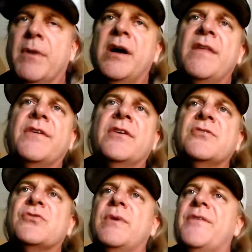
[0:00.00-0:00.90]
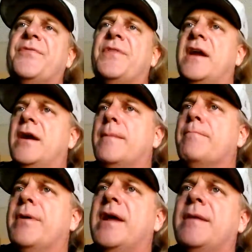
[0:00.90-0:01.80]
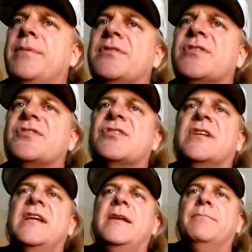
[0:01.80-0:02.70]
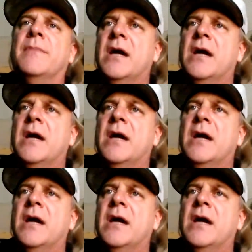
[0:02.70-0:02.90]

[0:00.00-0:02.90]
mothers with their babies asleep